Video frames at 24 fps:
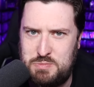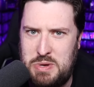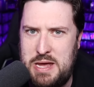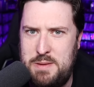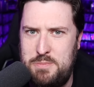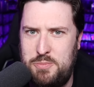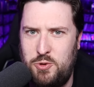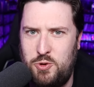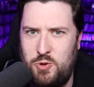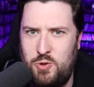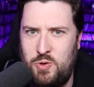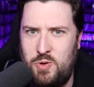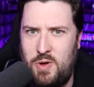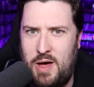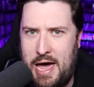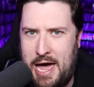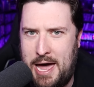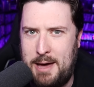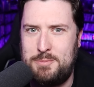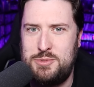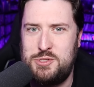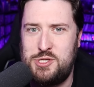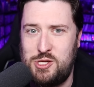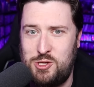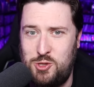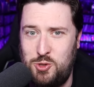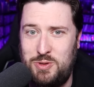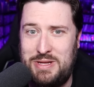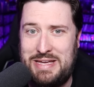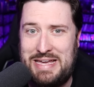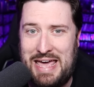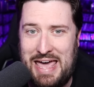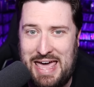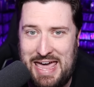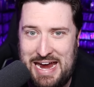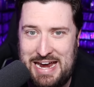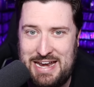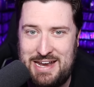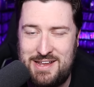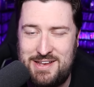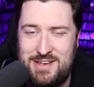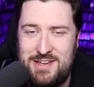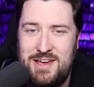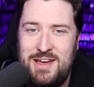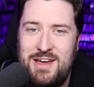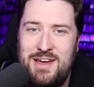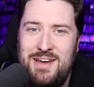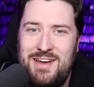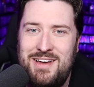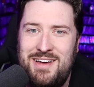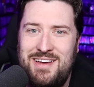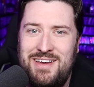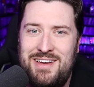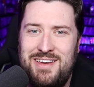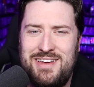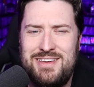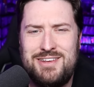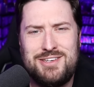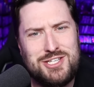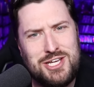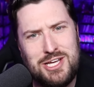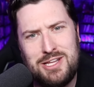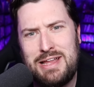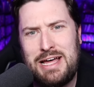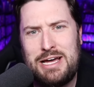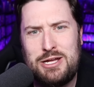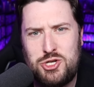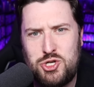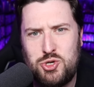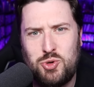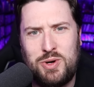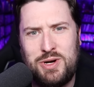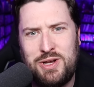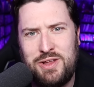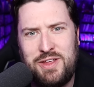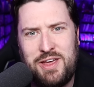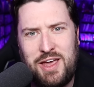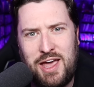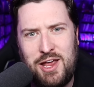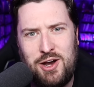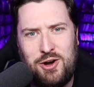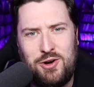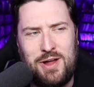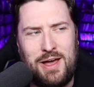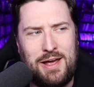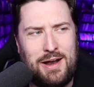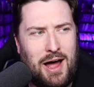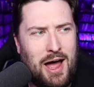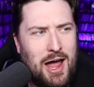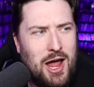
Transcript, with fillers: people absolutely hated until I joined the internet.